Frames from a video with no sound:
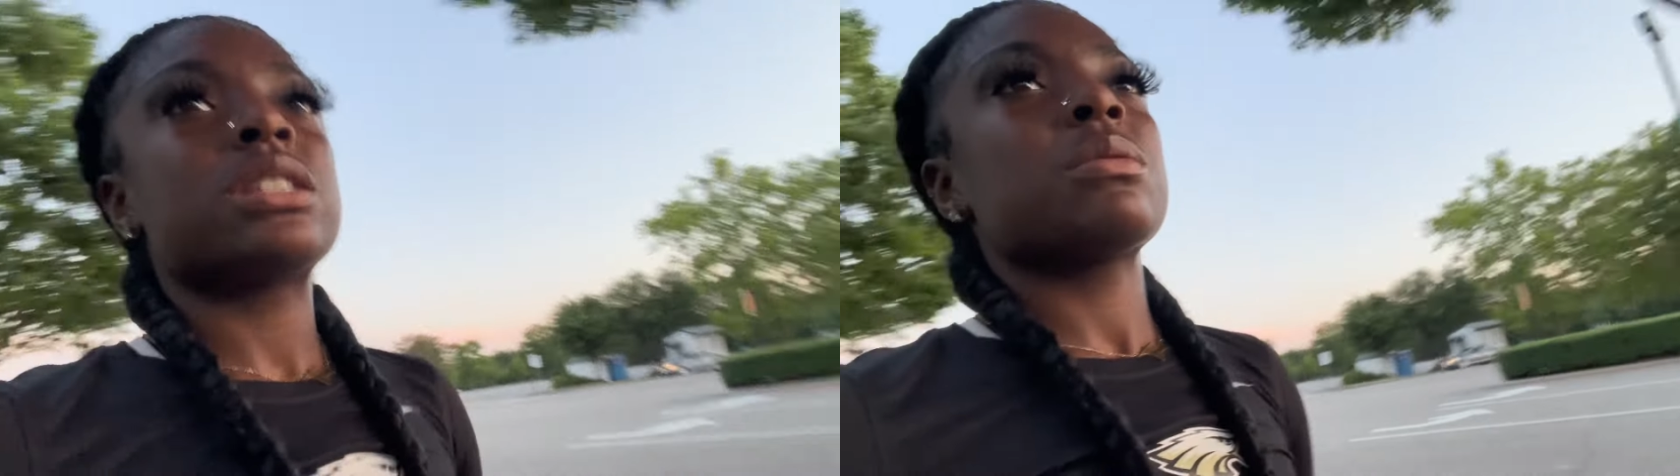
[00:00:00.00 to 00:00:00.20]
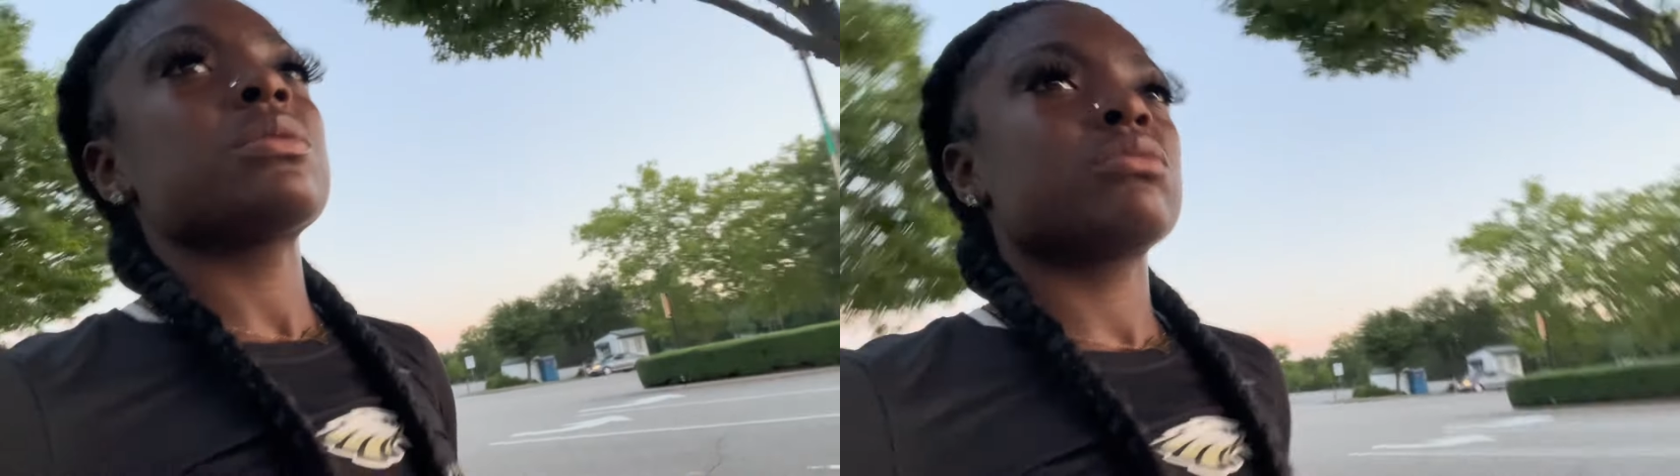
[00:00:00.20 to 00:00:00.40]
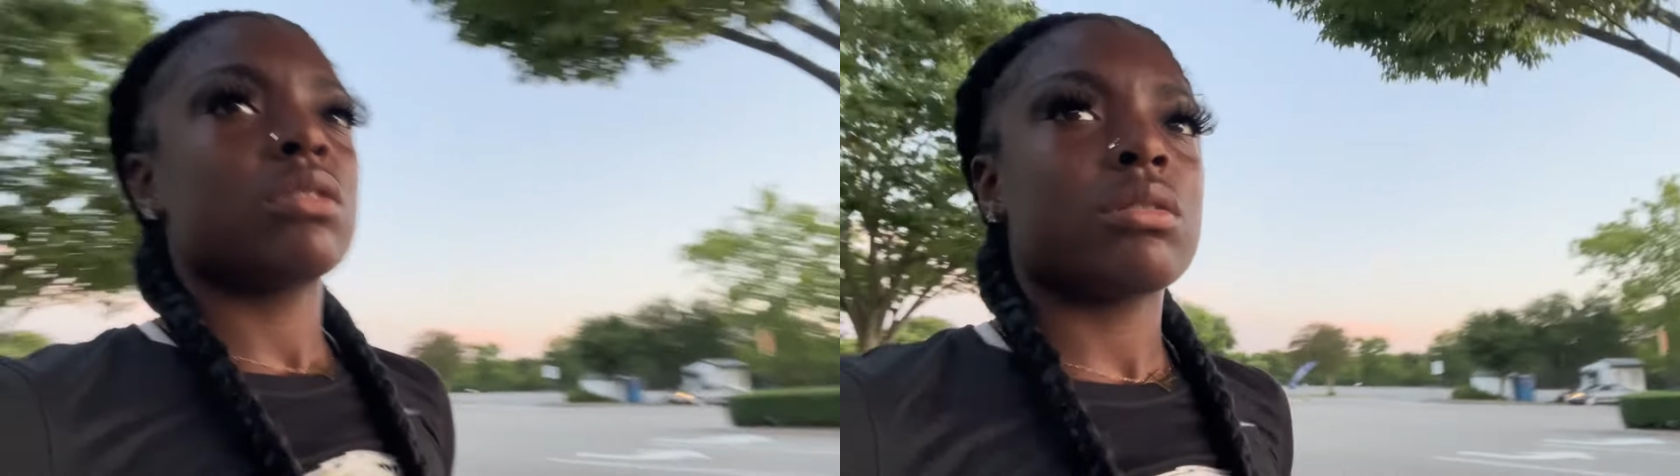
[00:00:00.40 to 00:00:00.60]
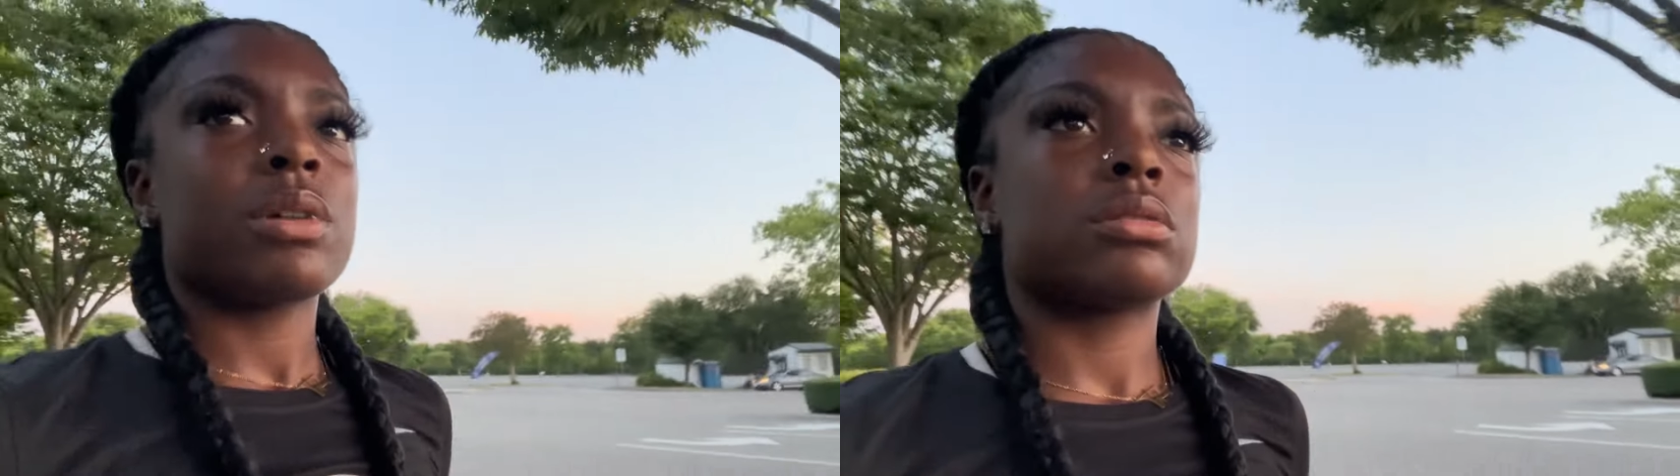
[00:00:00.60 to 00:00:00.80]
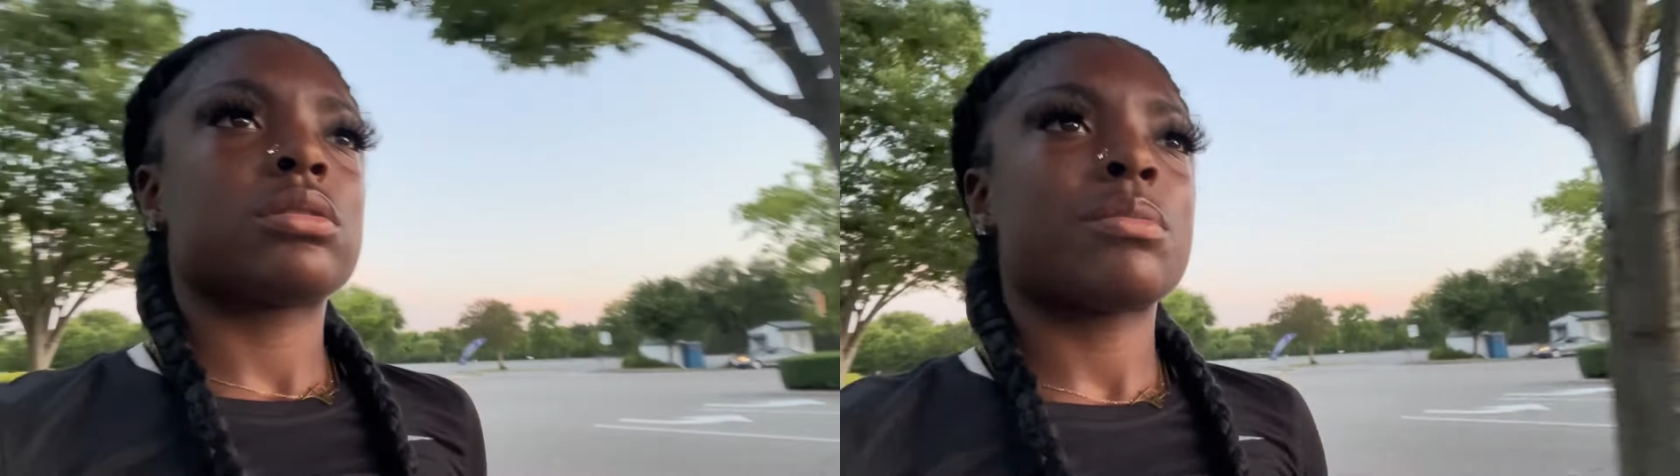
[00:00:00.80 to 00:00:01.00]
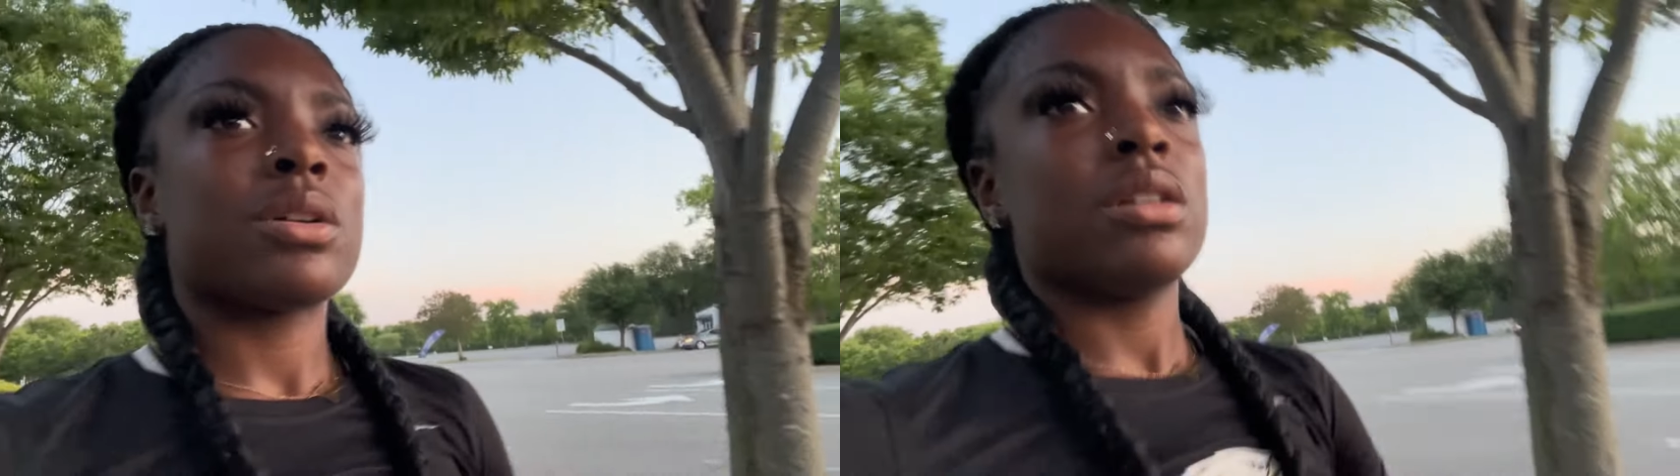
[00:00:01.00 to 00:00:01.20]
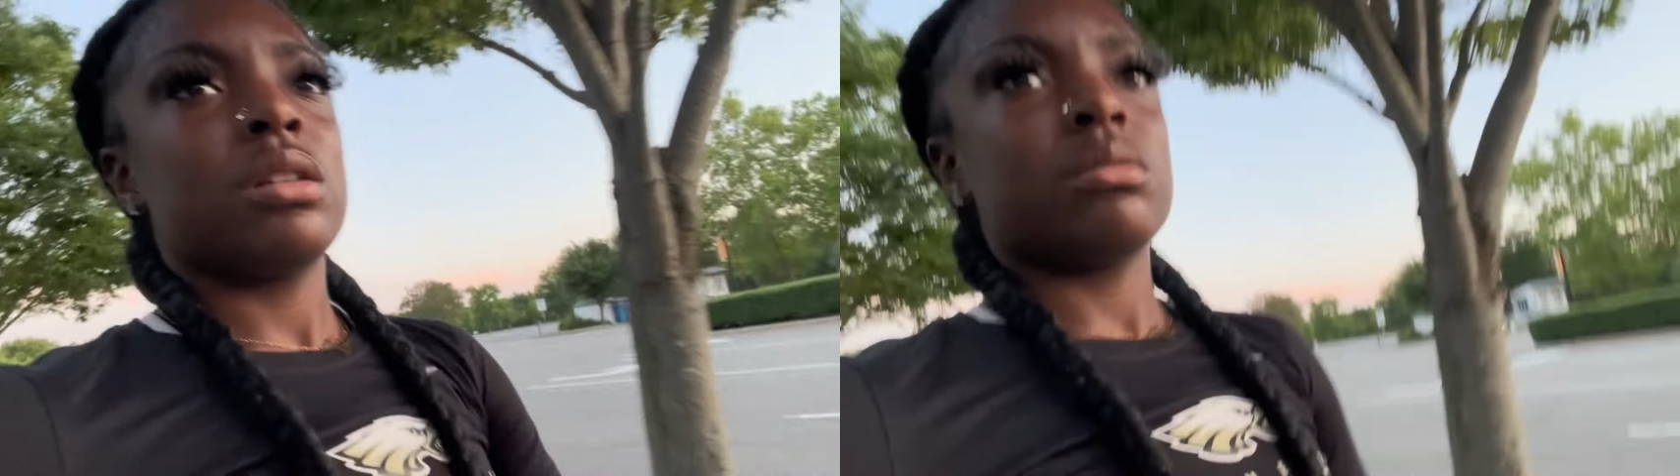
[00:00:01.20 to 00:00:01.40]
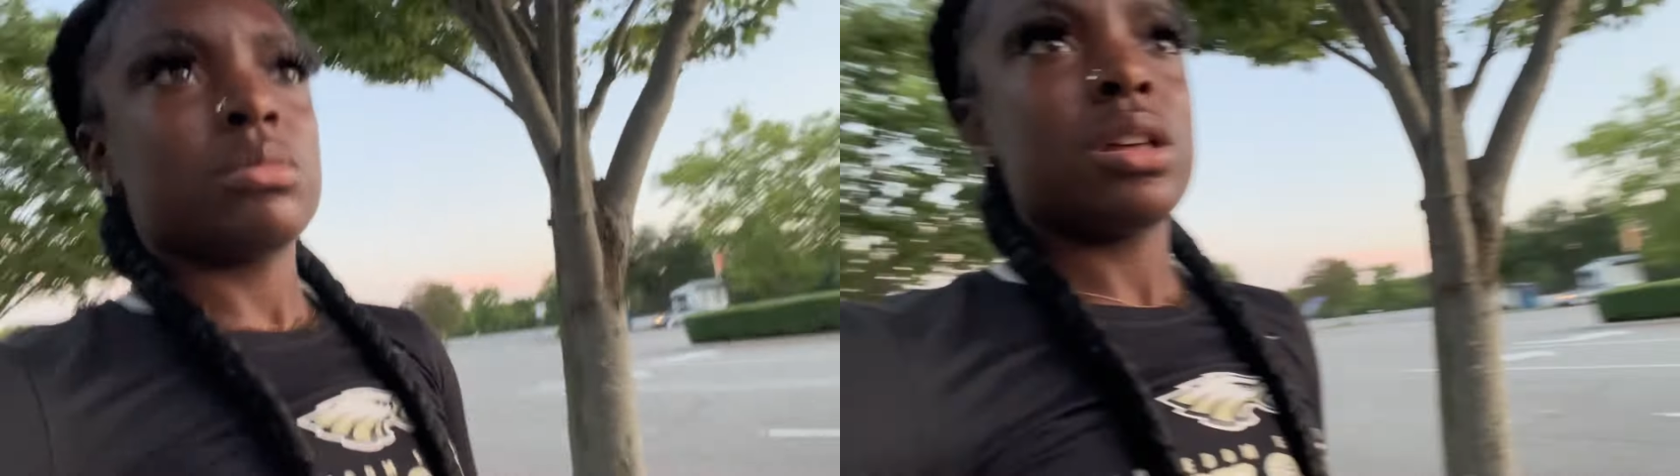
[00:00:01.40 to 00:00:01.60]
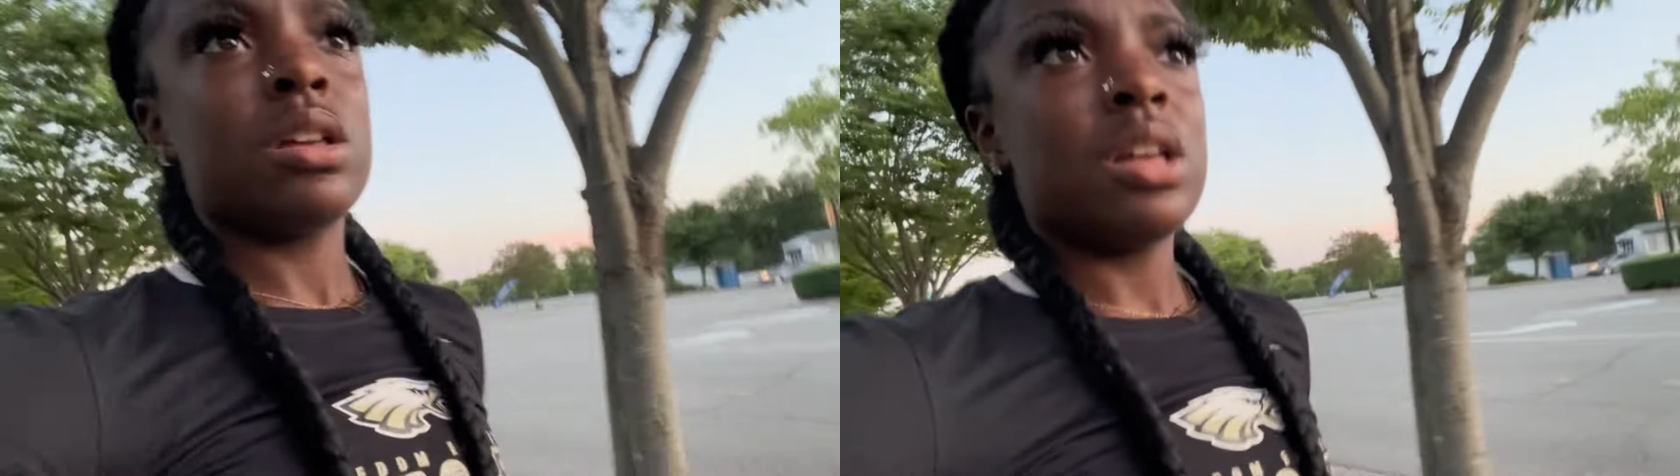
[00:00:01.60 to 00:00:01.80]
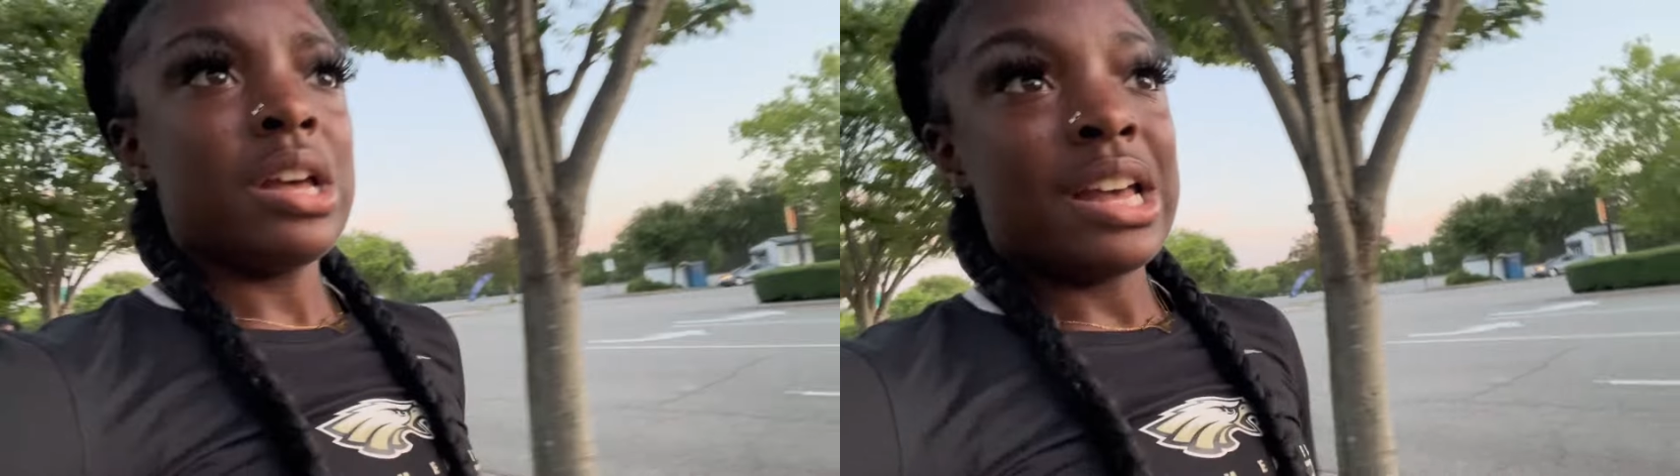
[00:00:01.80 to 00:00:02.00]
it was talking about some
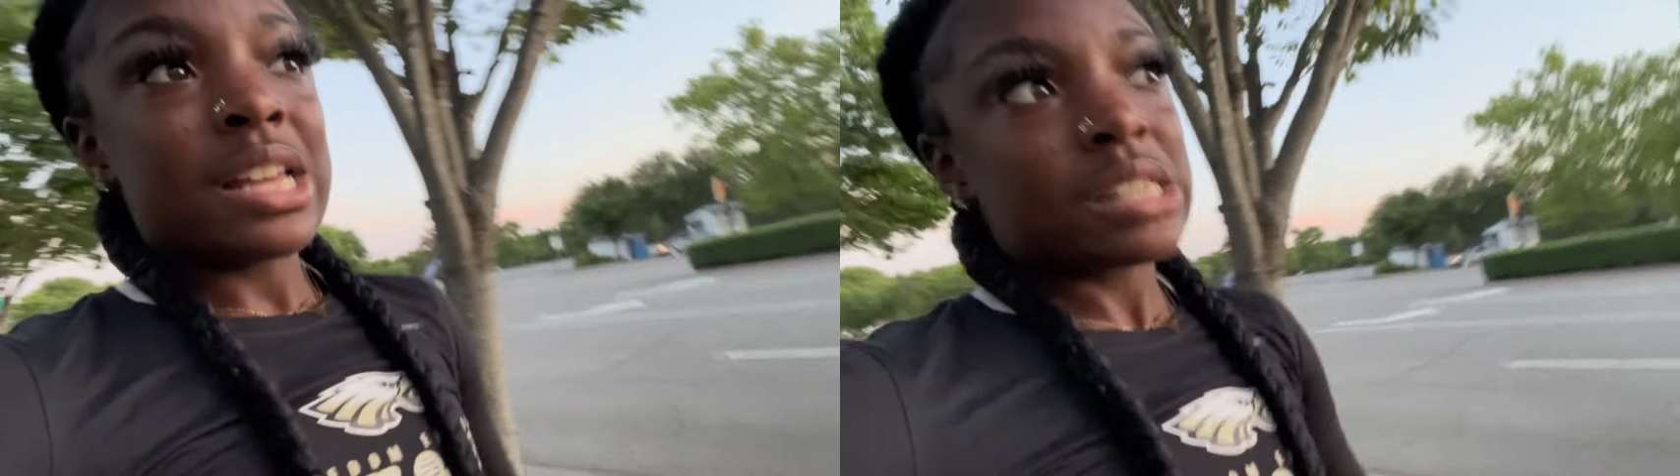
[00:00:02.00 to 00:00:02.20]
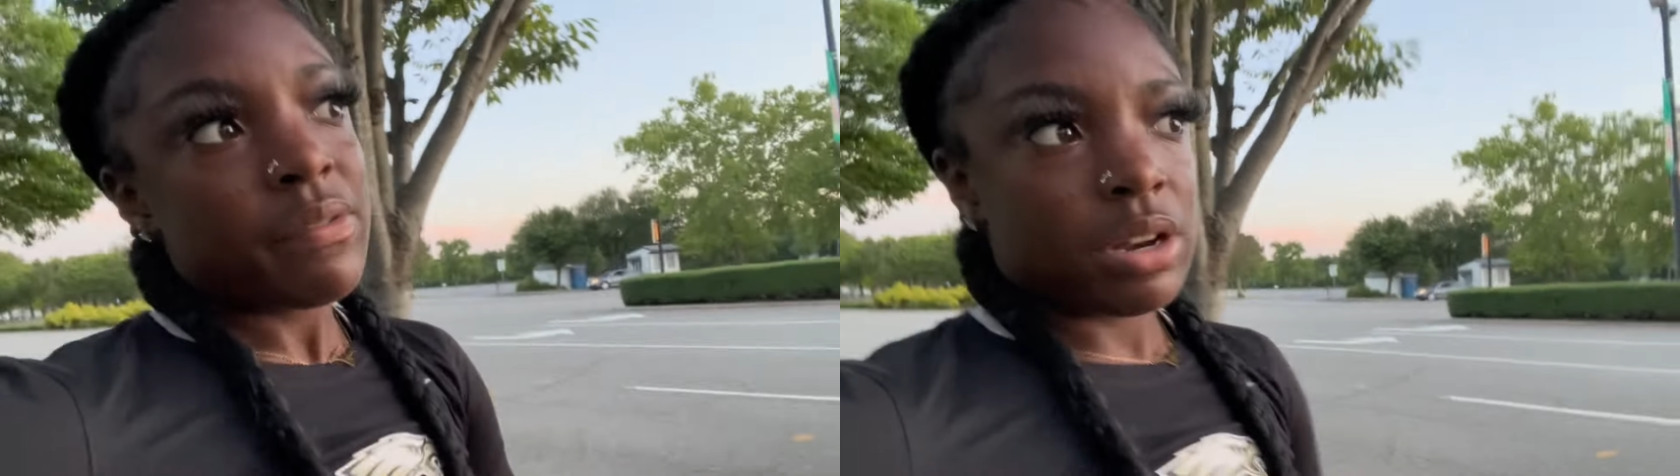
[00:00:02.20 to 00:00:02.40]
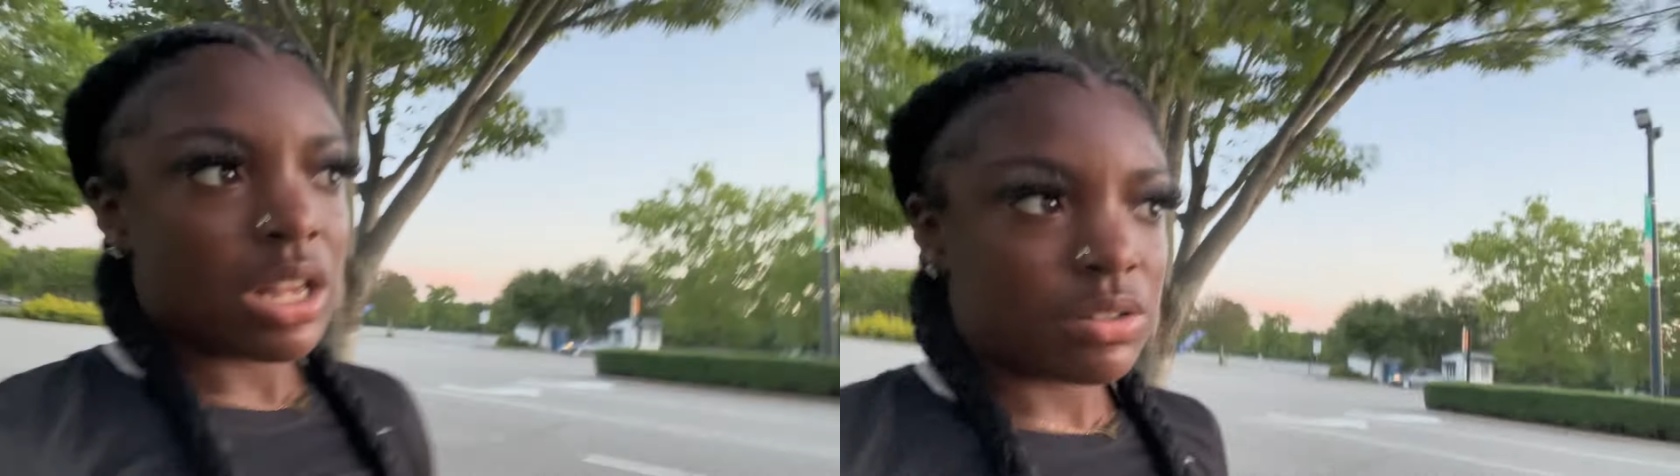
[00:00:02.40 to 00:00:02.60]
$7